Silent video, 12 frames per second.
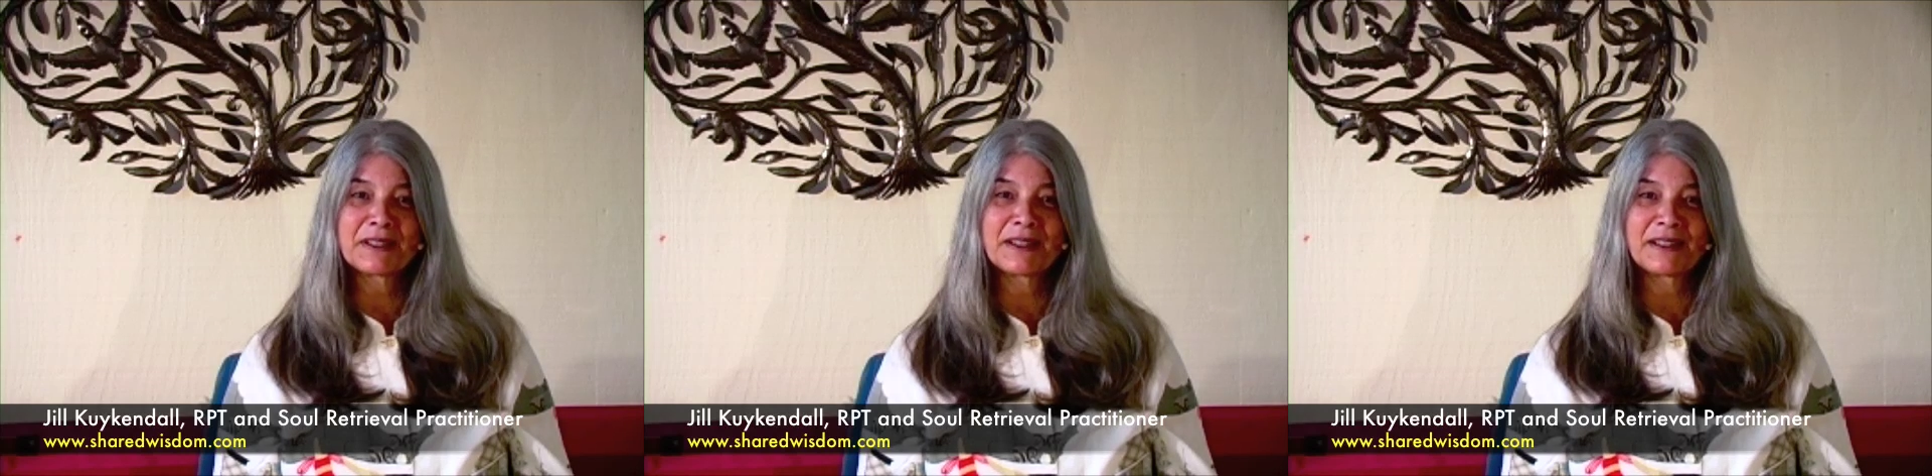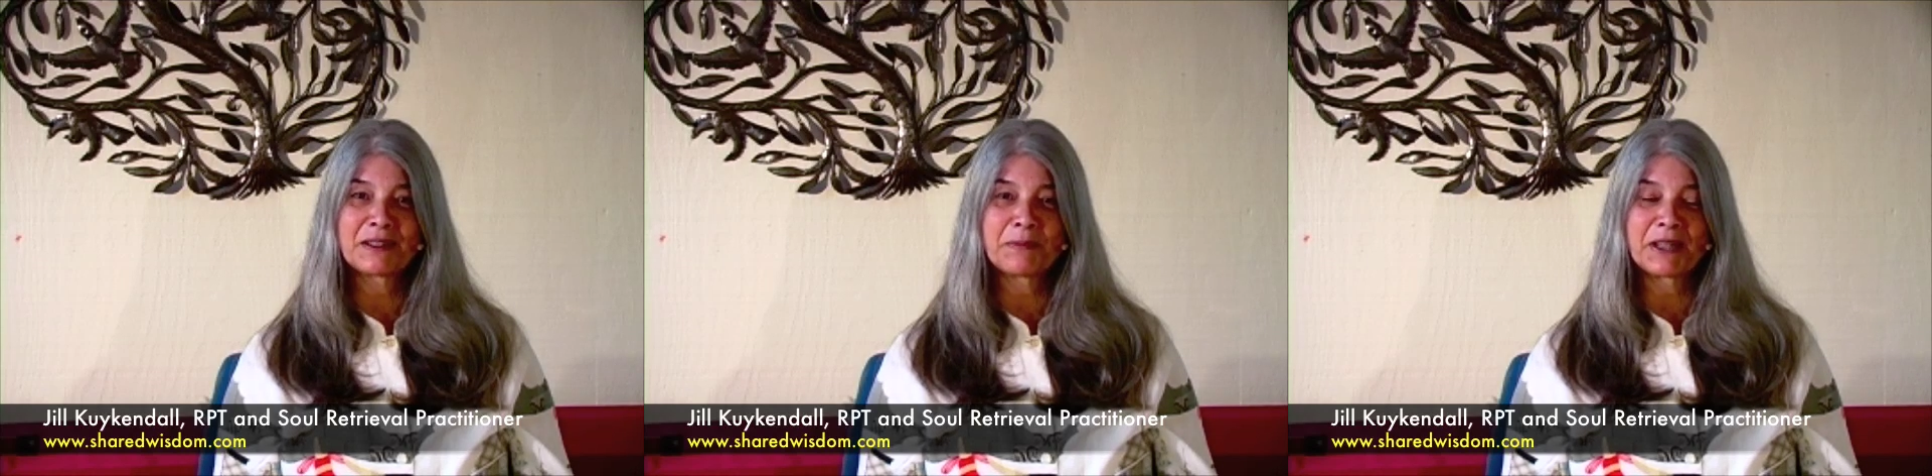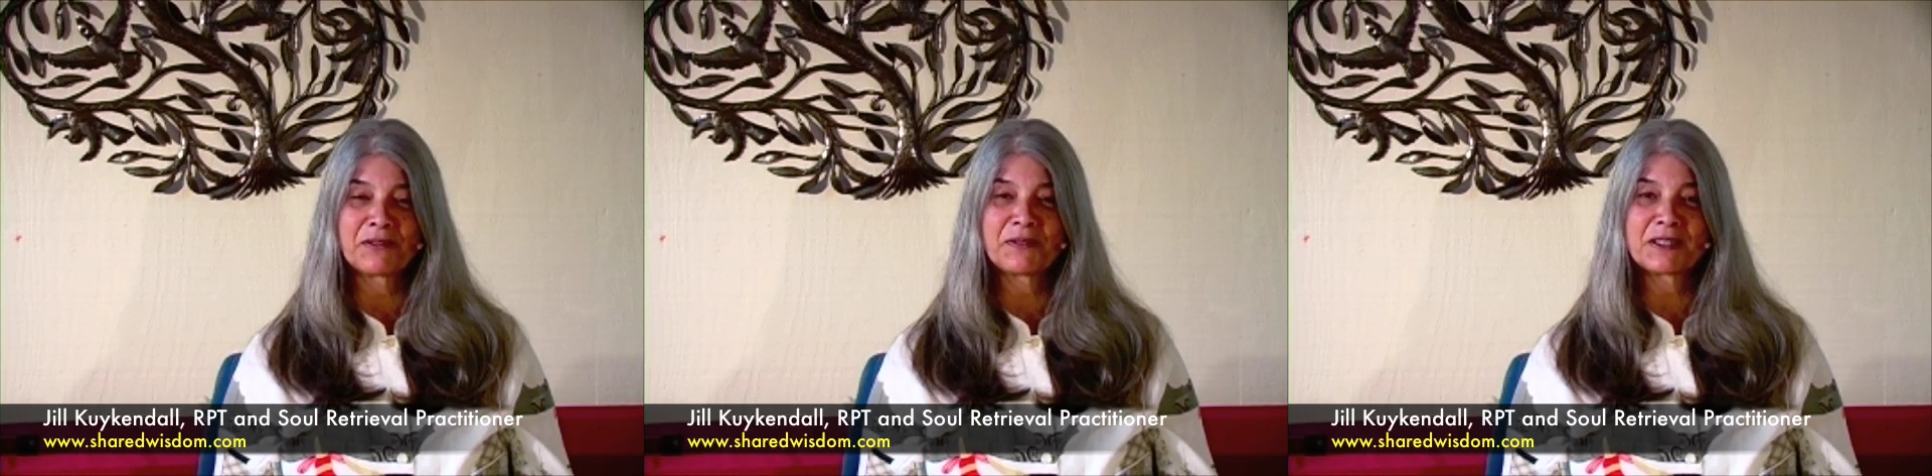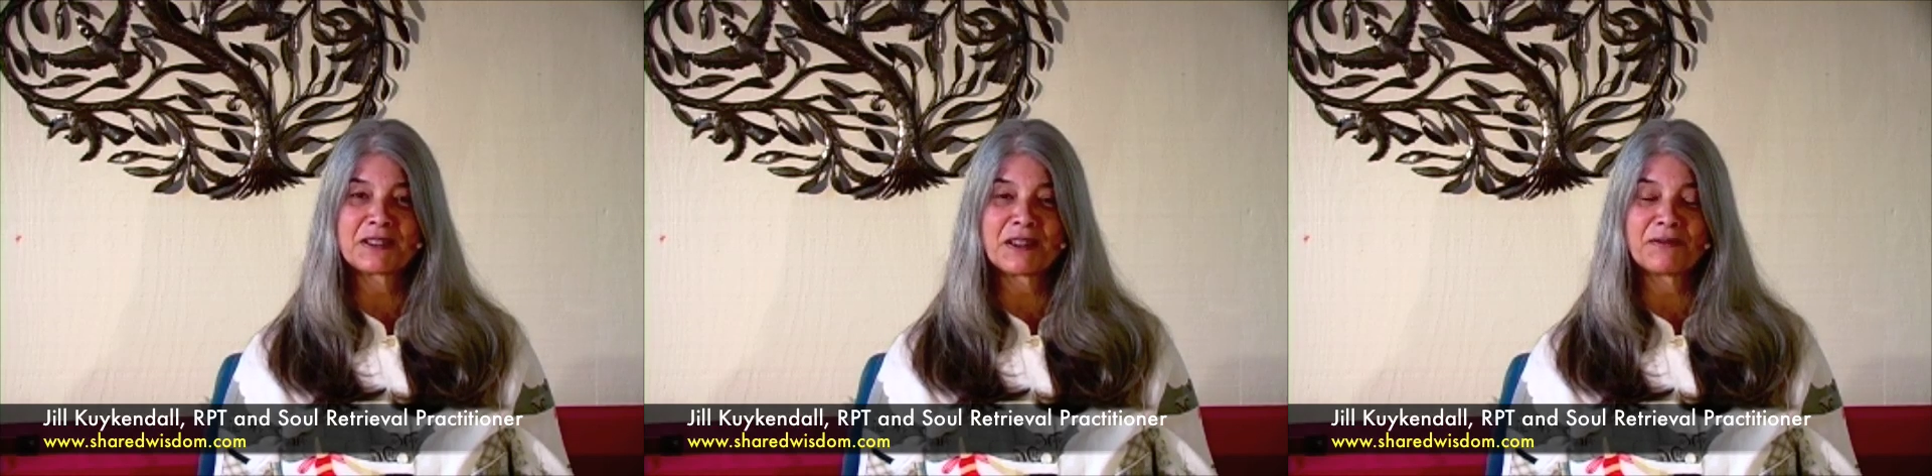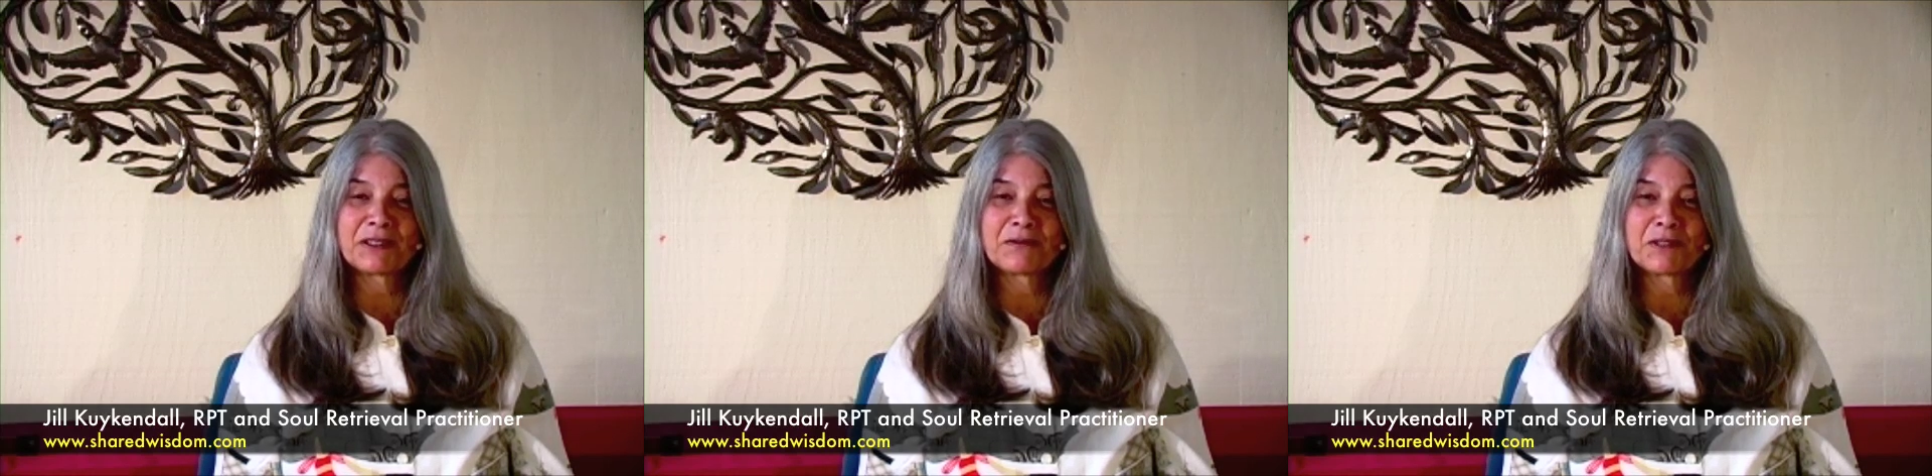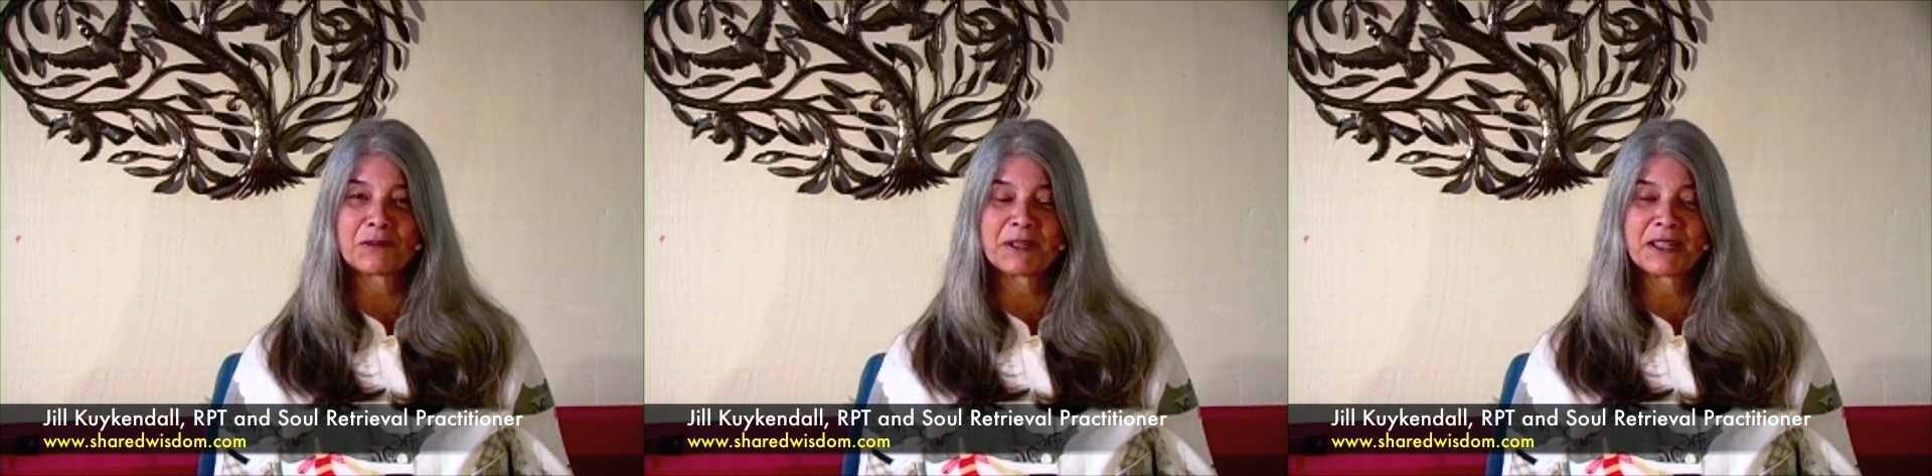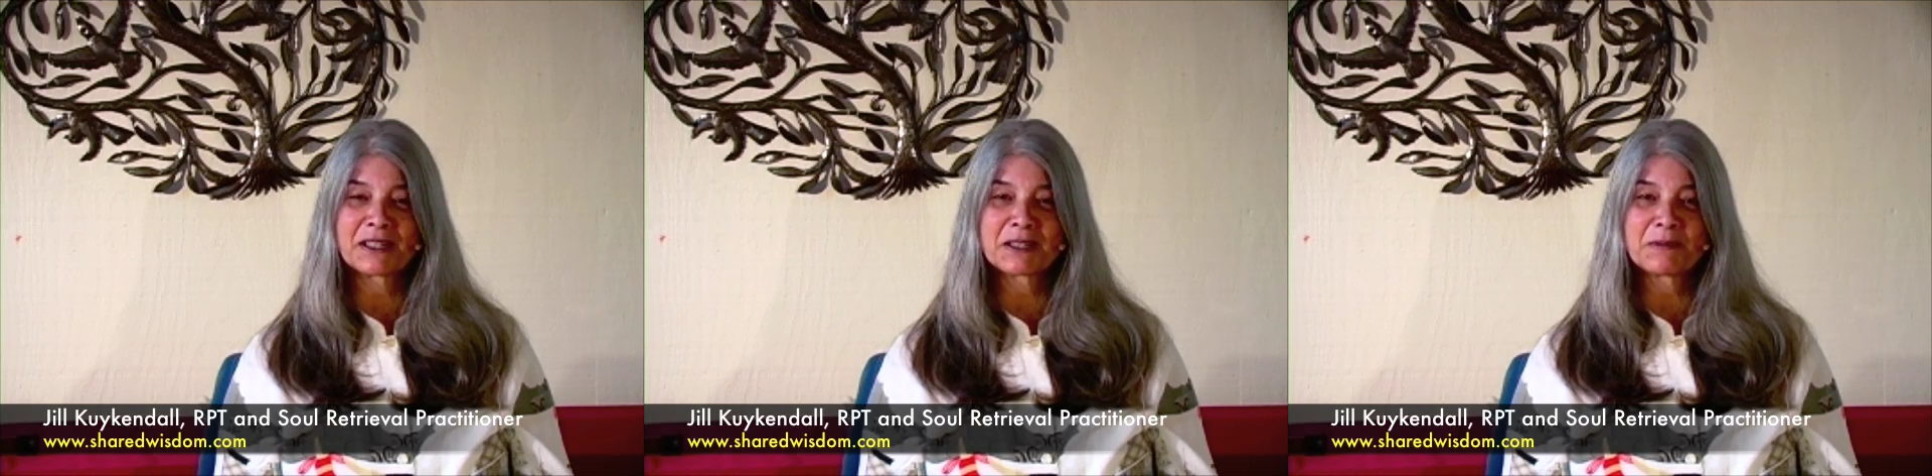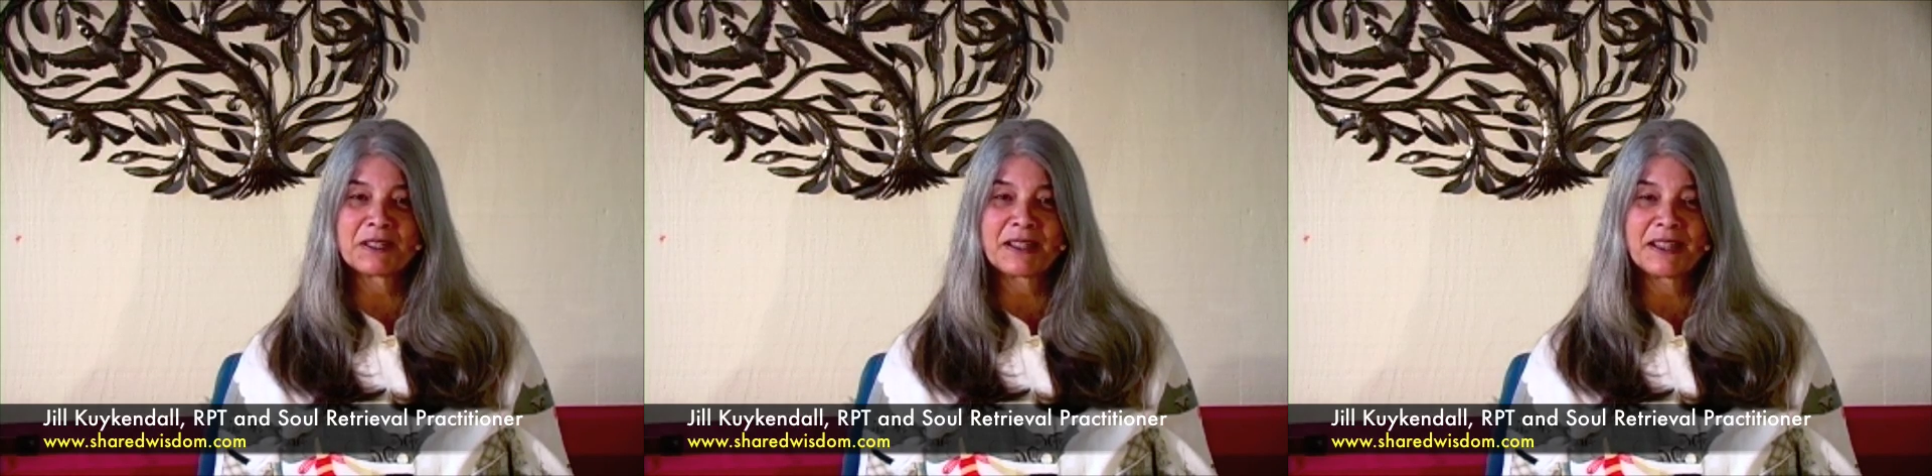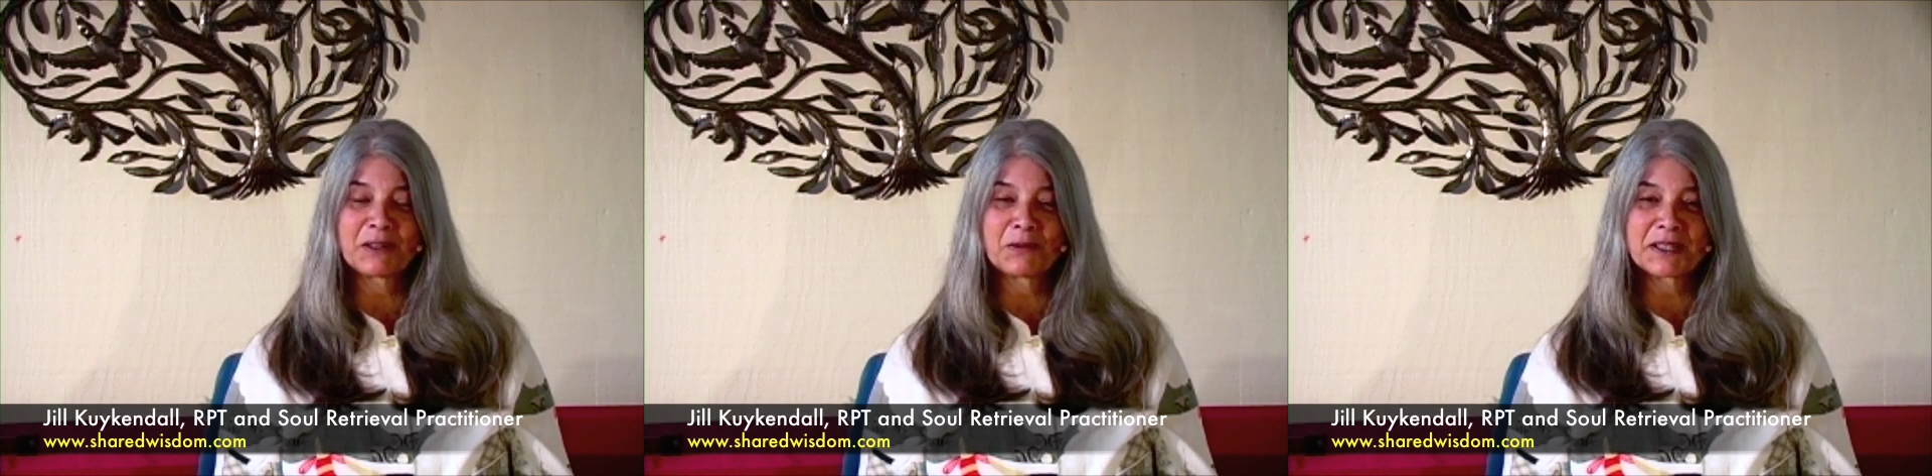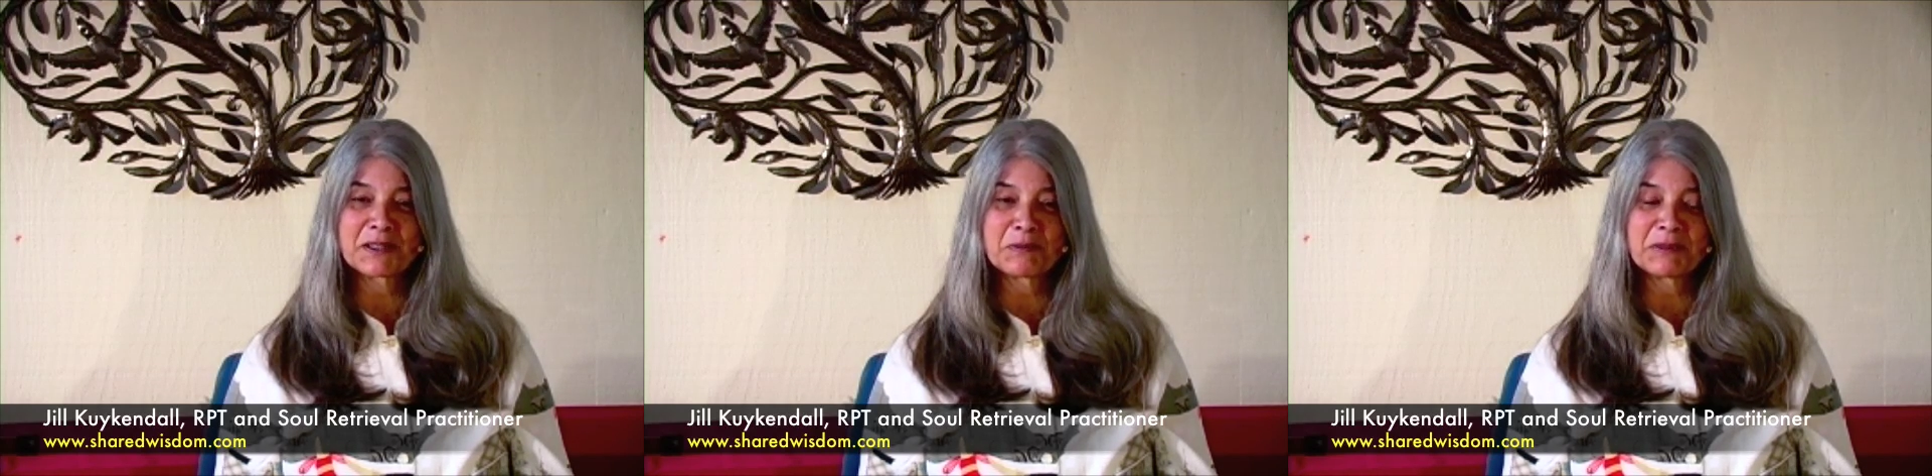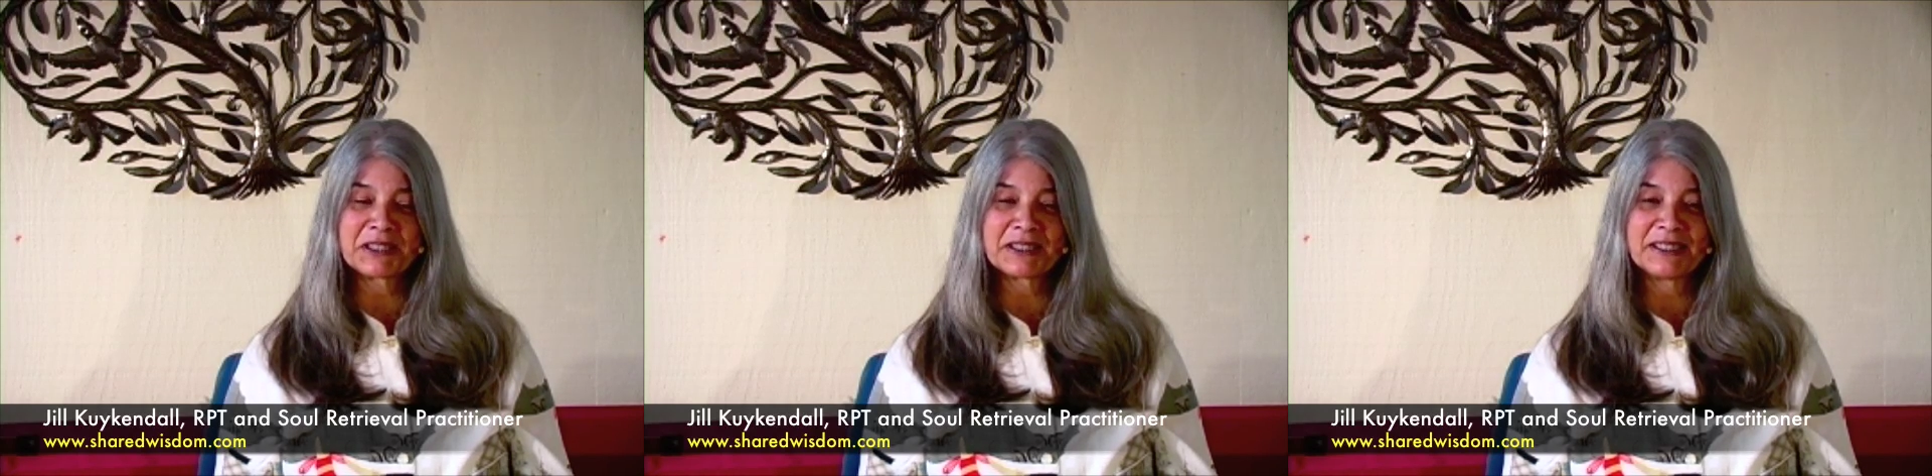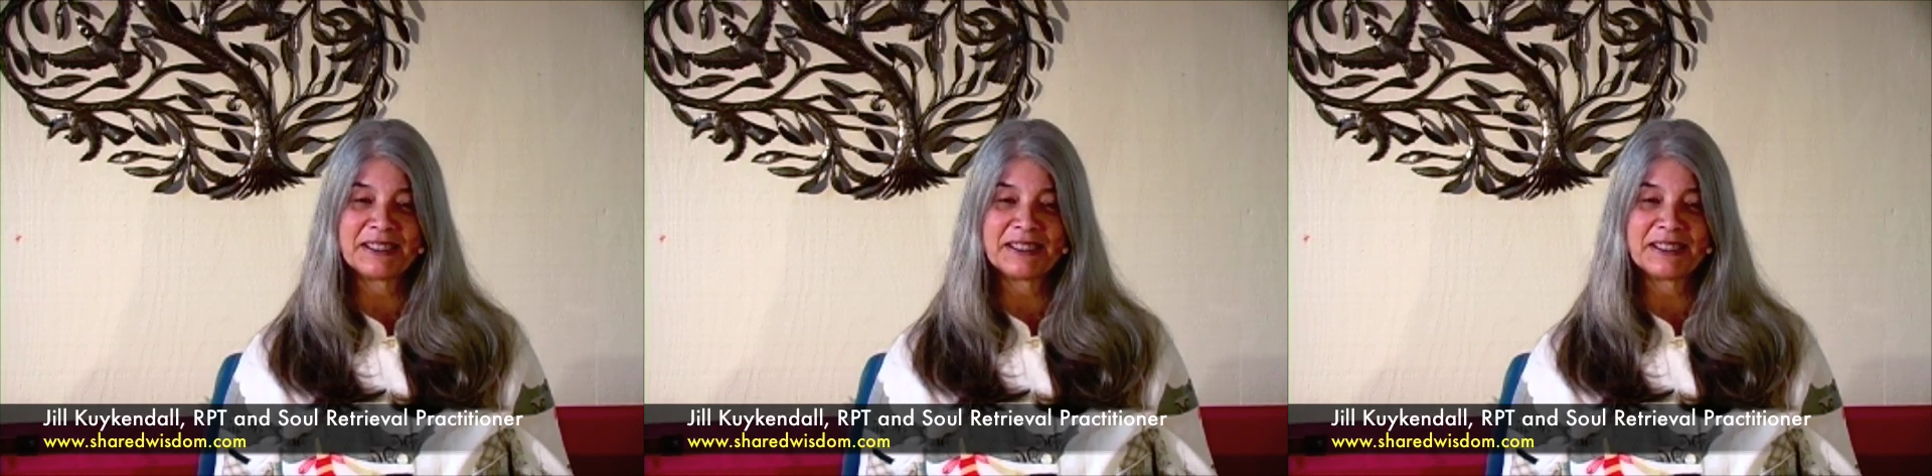and the benefits of it with my husband, Hank Wesselman.